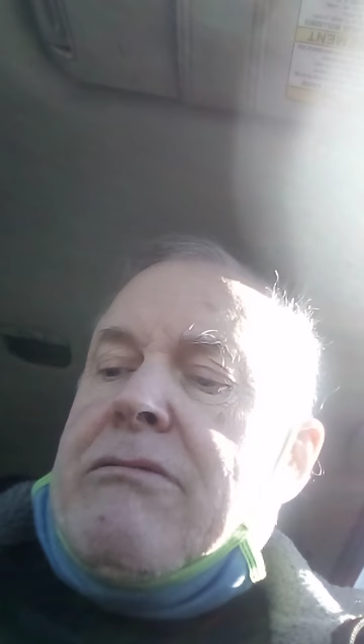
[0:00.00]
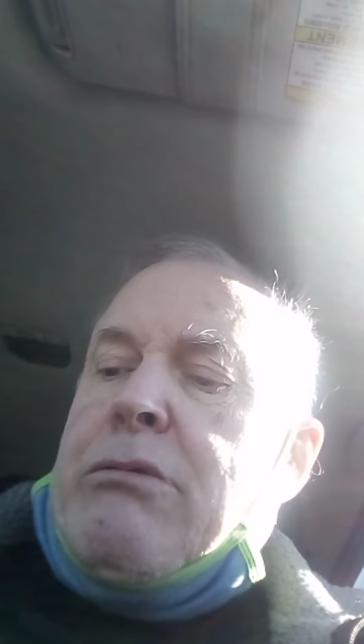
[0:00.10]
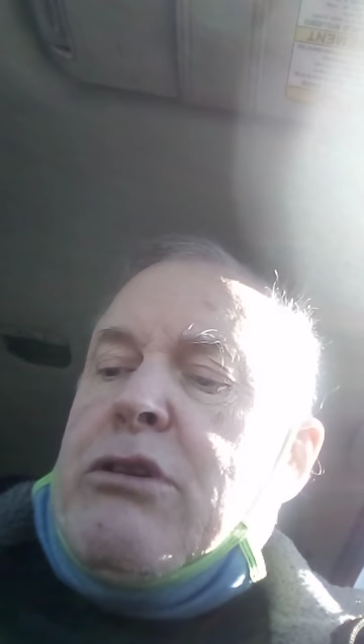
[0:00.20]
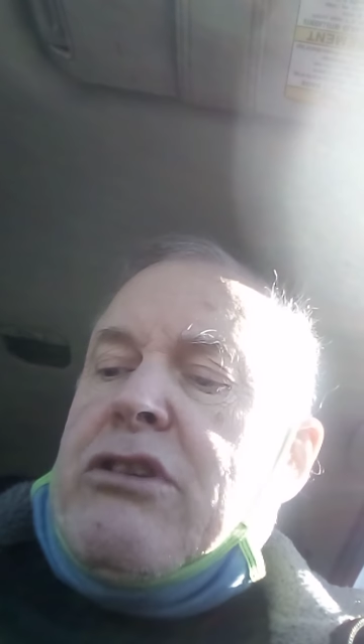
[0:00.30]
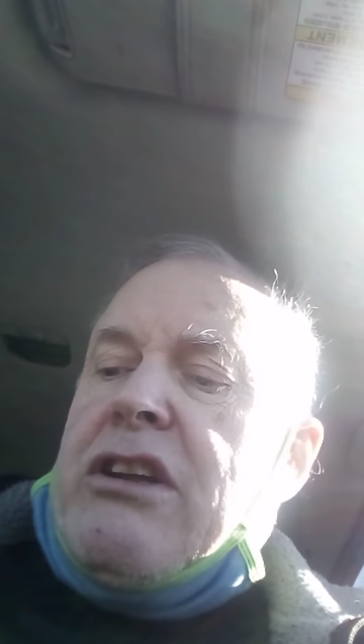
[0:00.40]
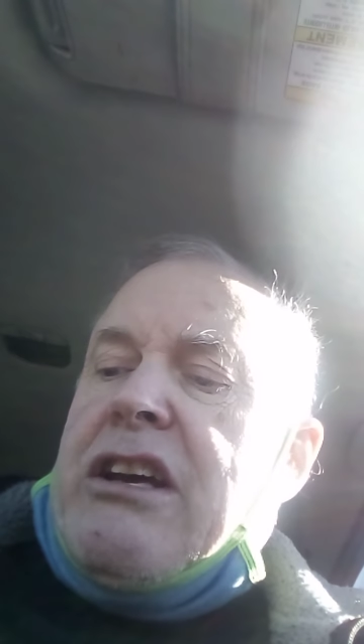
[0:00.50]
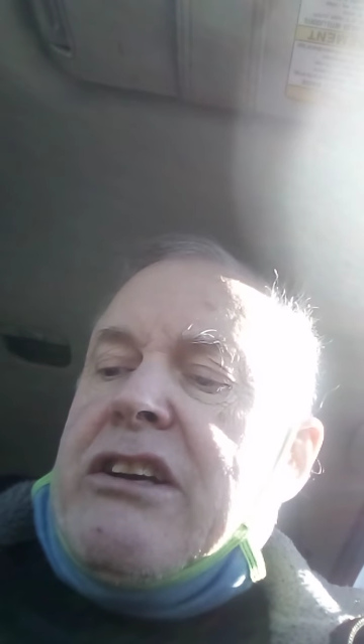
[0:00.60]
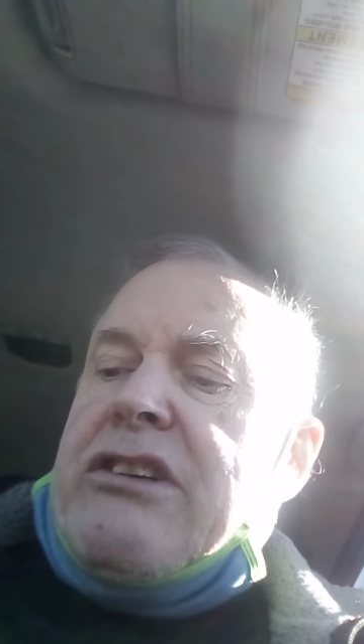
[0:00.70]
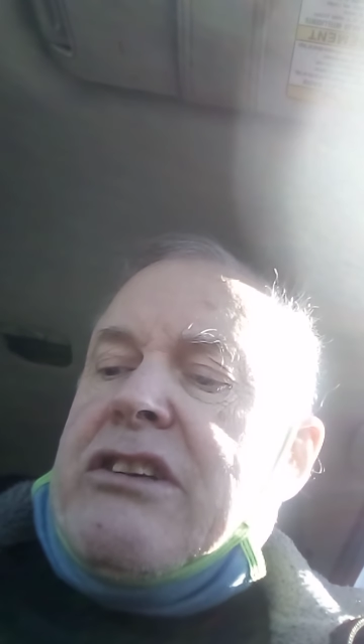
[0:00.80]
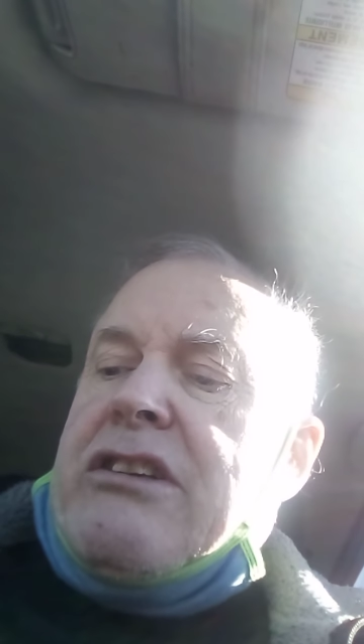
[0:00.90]

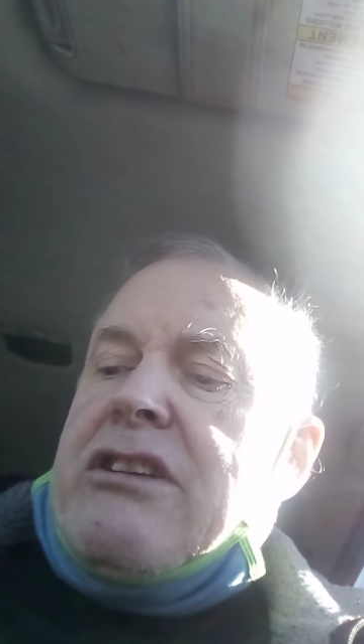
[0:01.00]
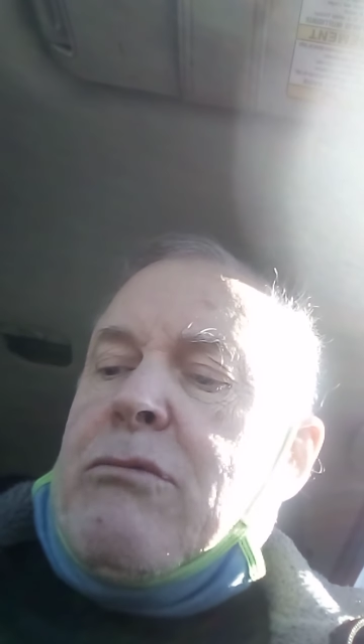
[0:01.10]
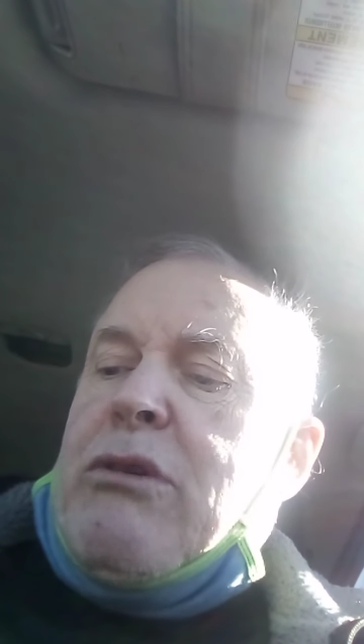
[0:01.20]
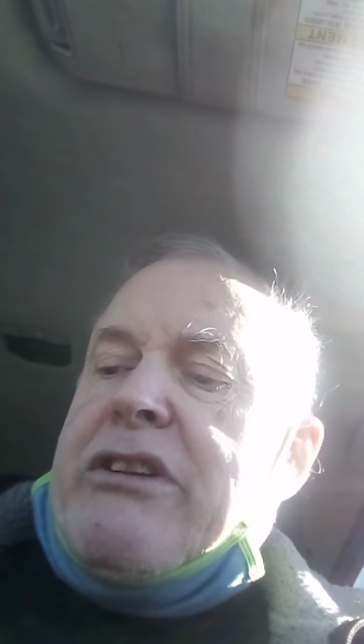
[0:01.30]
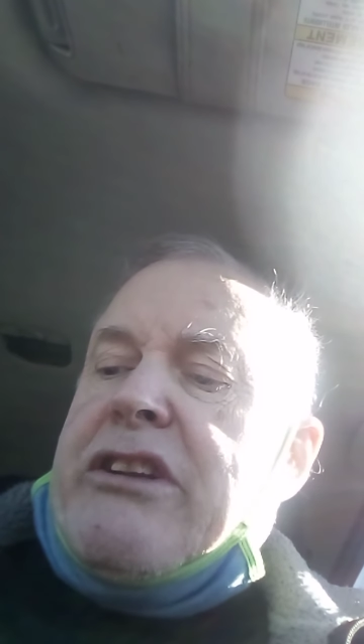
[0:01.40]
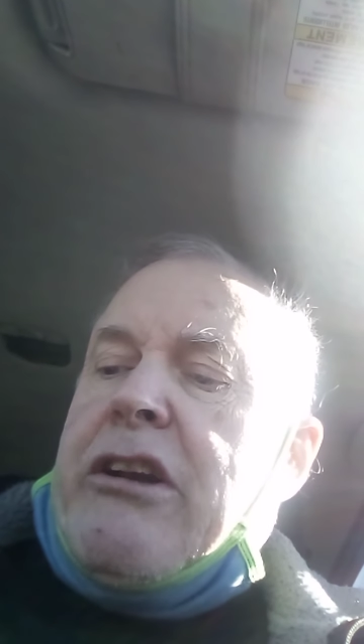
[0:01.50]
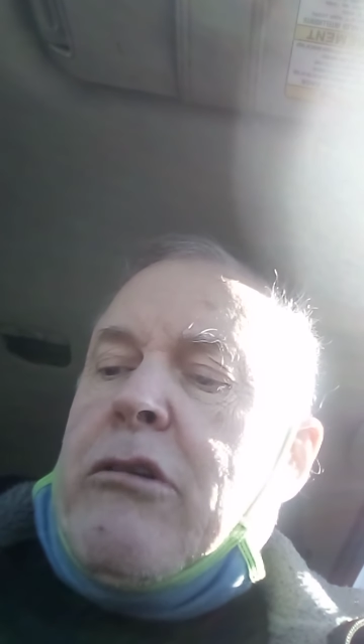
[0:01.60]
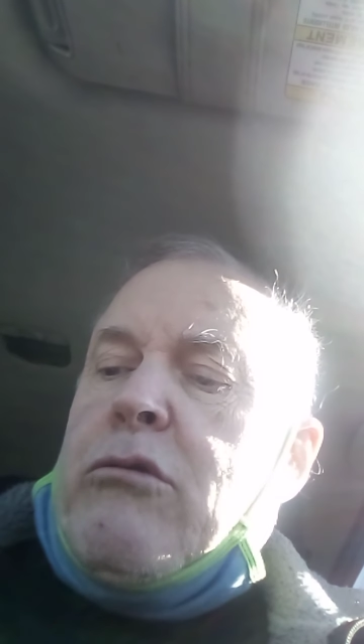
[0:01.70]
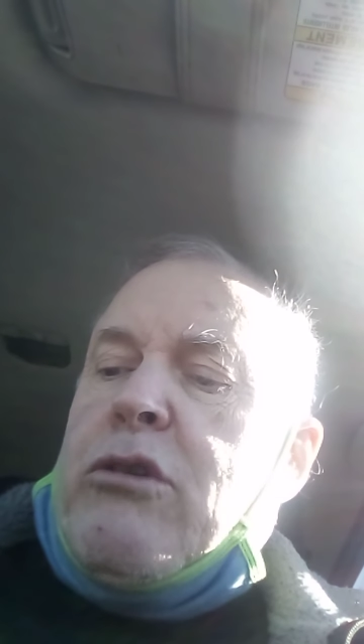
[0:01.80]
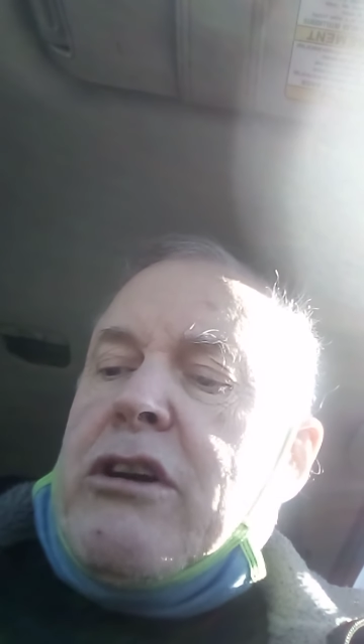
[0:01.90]
fuselage in some way that
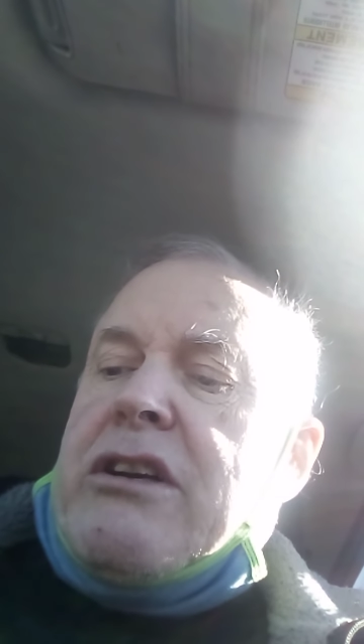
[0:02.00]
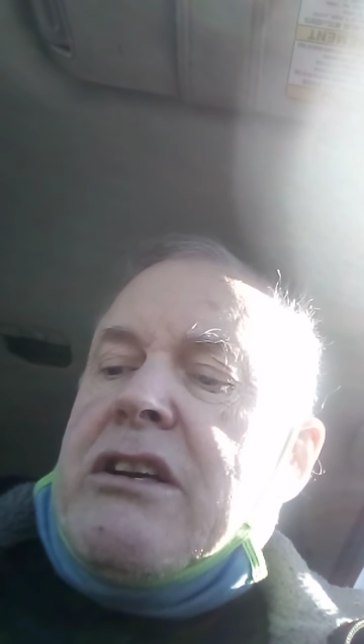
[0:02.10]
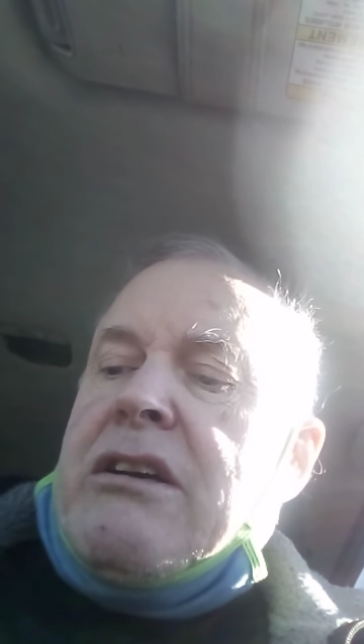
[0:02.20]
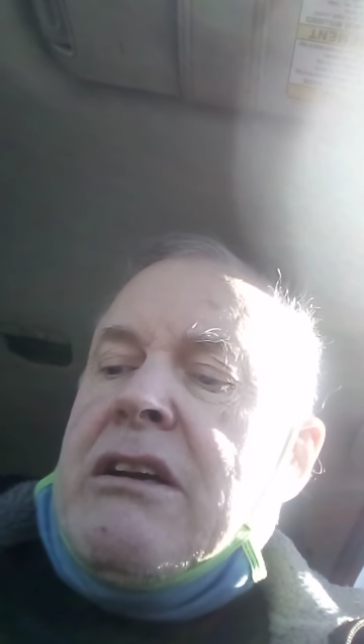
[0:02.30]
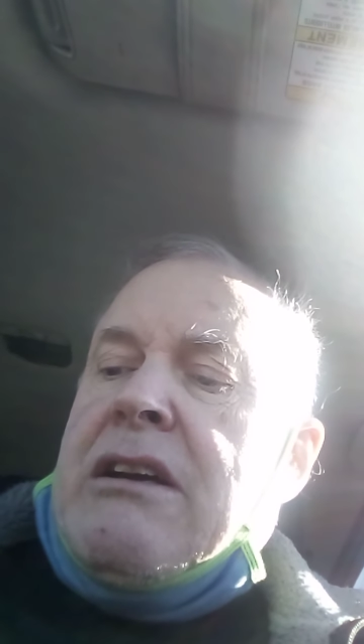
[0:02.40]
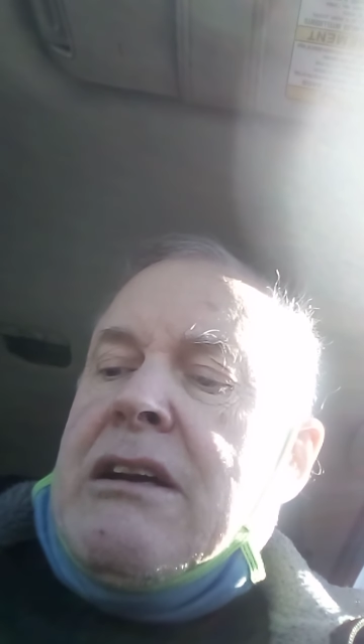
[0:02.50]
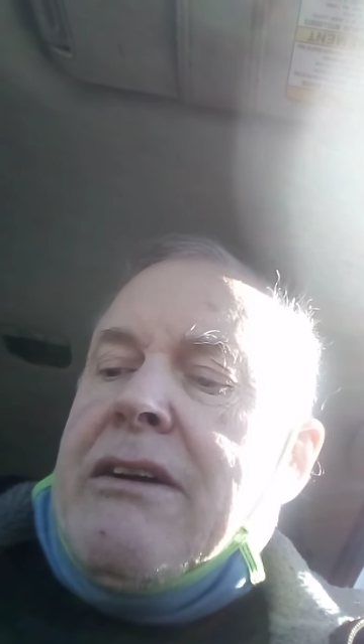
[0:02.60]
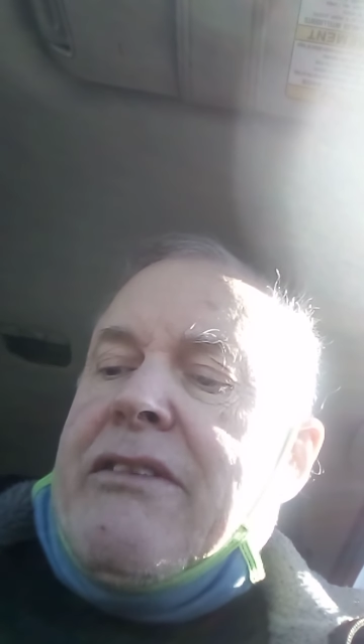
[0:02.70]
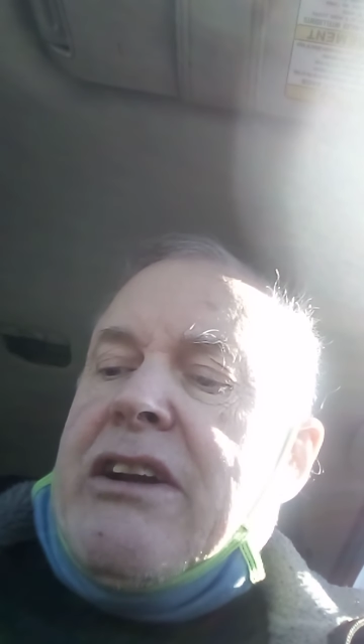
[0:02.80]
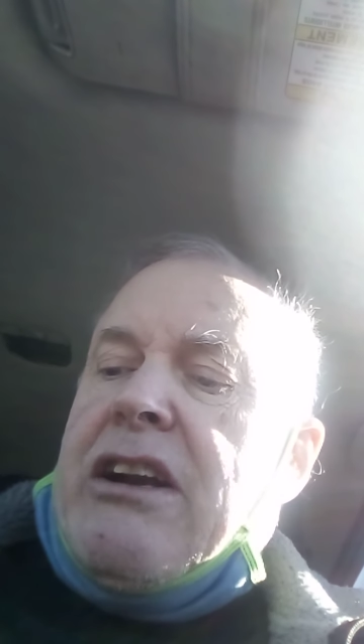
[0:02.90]
it'll work.
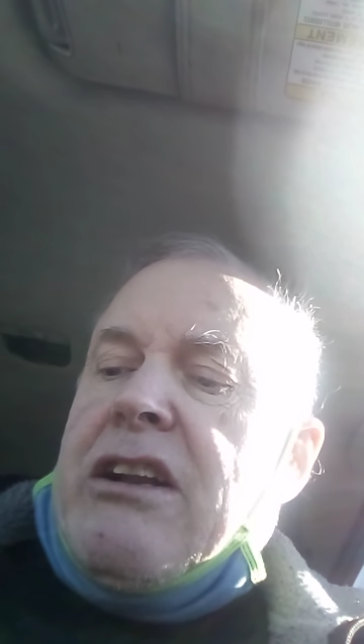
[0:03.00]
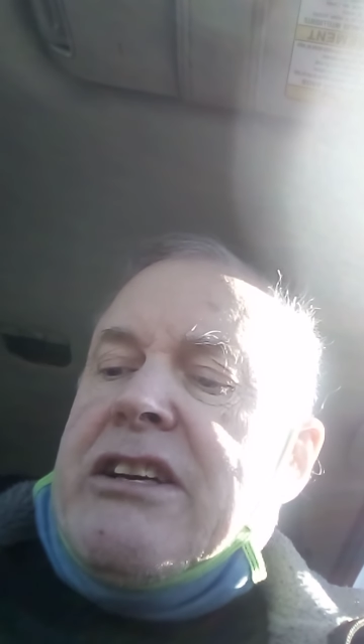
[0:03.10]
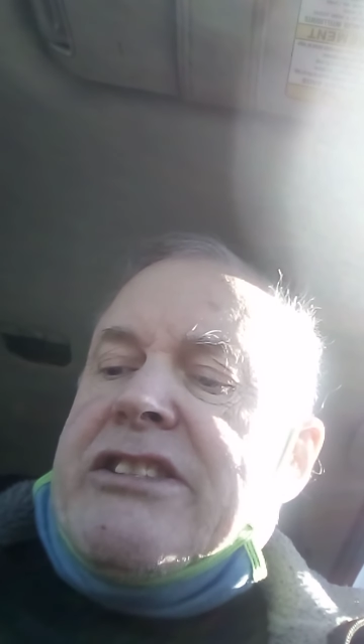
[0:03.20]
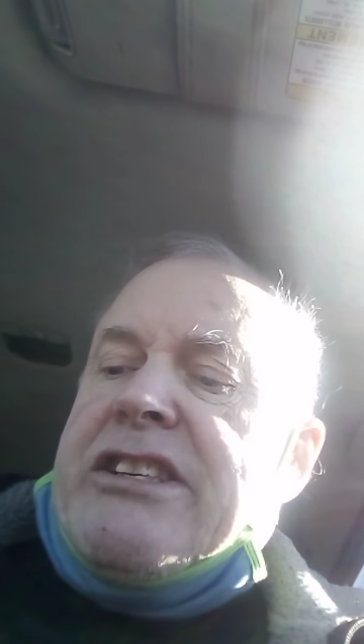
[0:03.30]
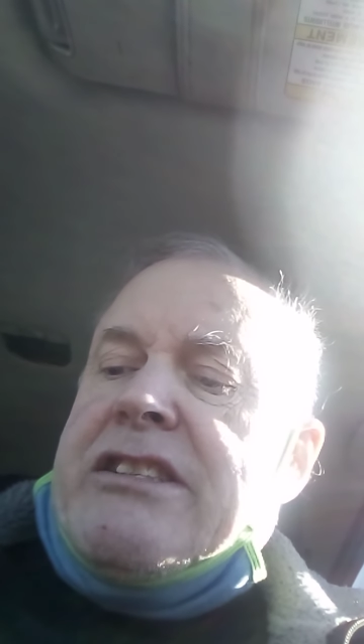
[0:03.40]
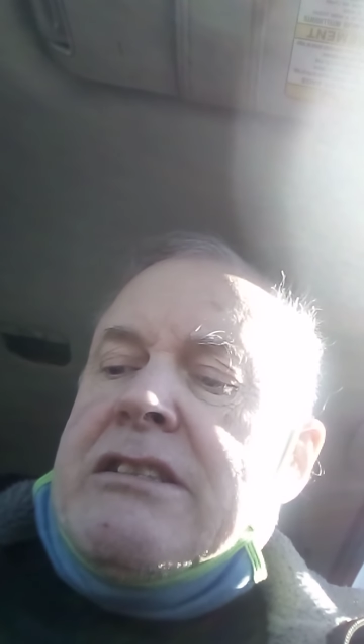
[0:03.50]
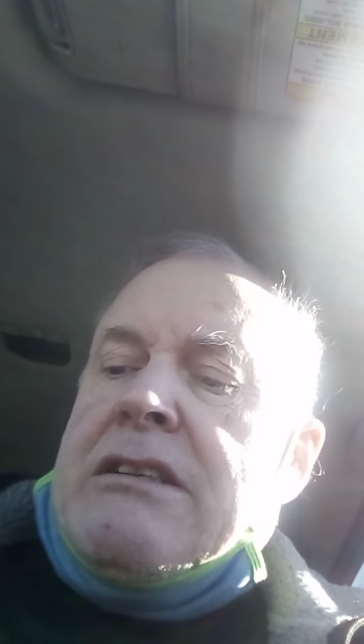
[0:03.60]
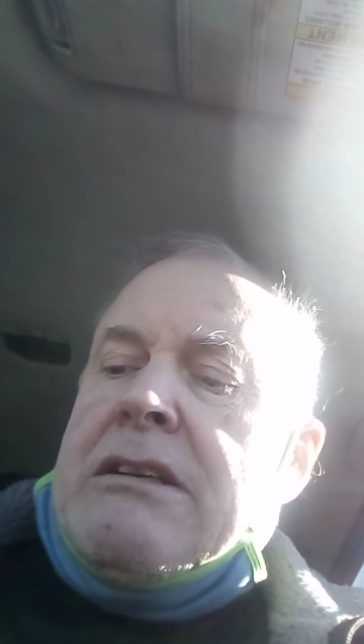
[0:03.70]
I've analyzed it